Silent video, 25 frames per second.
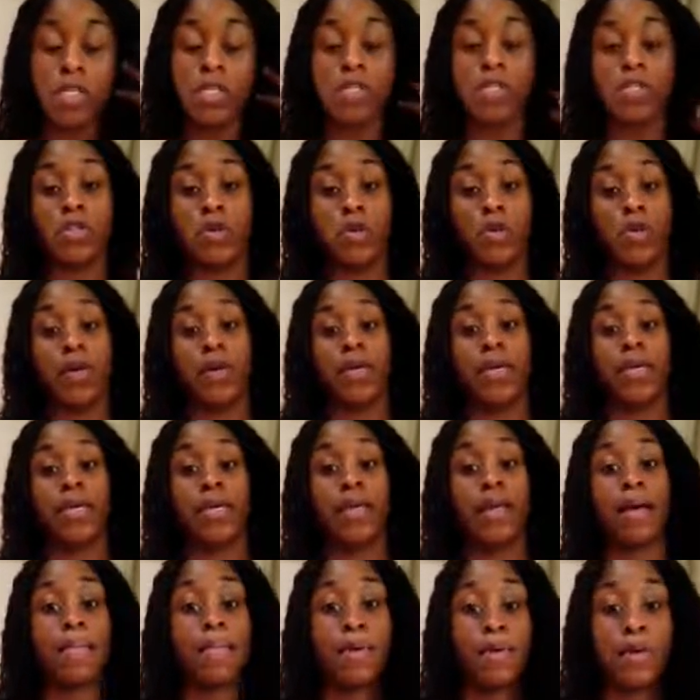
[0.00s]
So
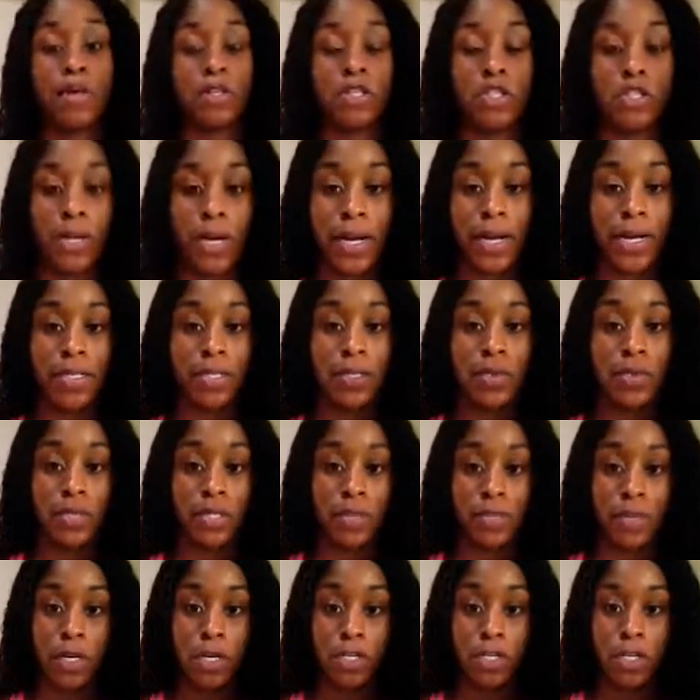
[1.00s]
again, I'm going to try and do
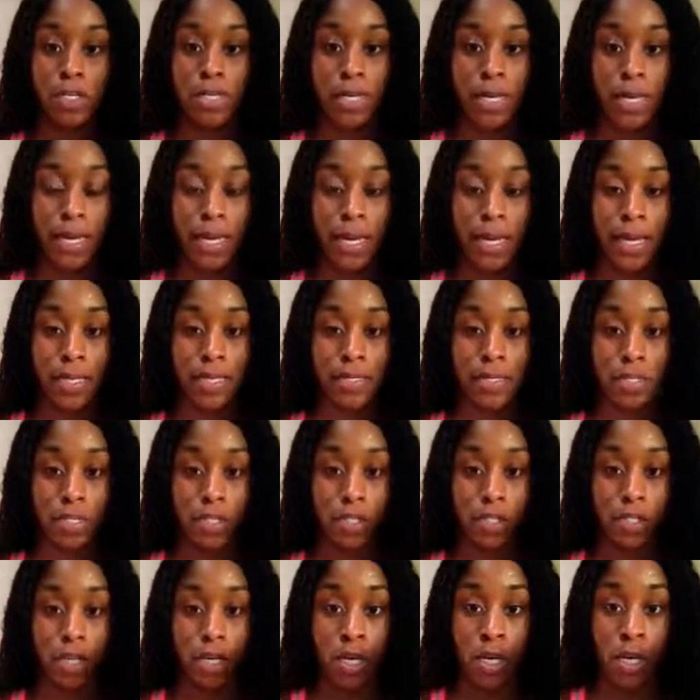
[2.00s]
as much as I can to
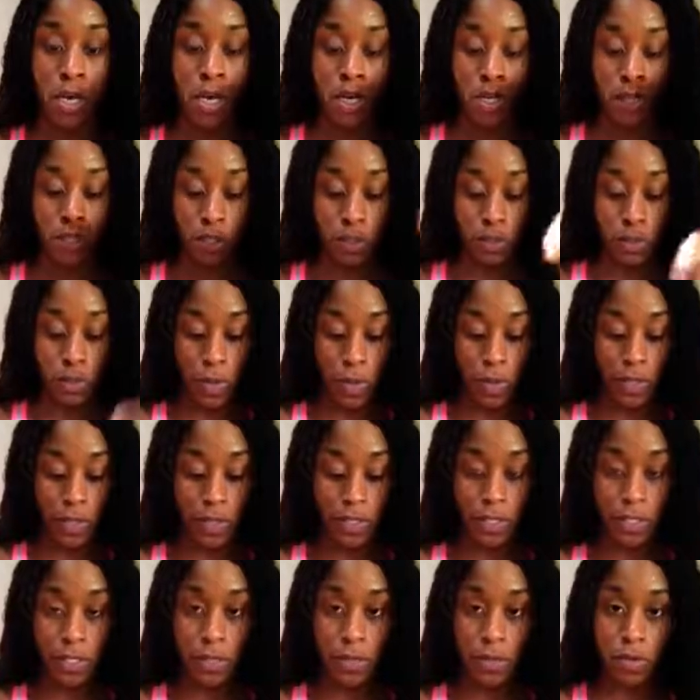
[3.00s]
do
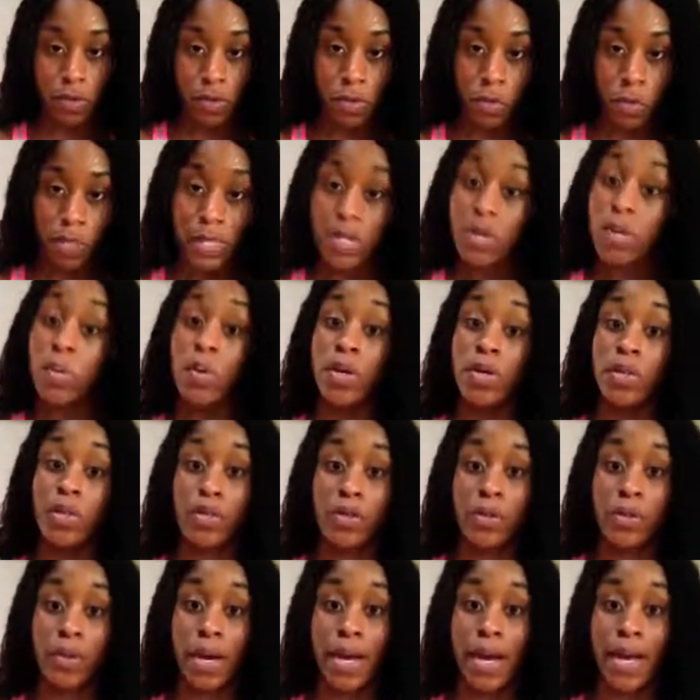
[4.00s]
every single week with
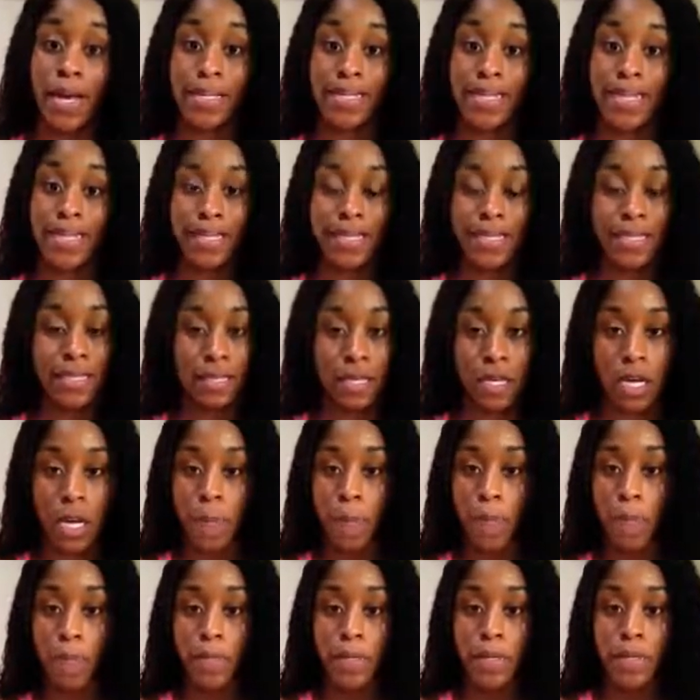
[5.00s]
you guys, at least a
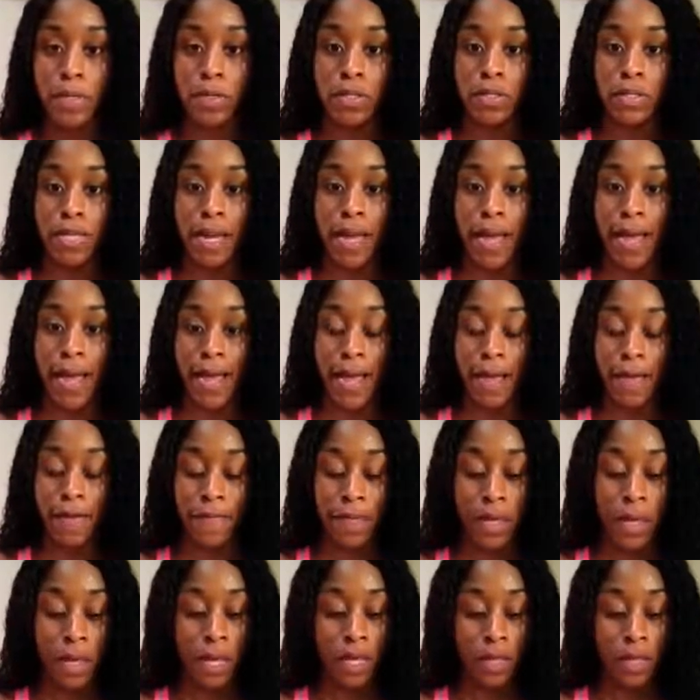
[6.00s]
couple meals that I have.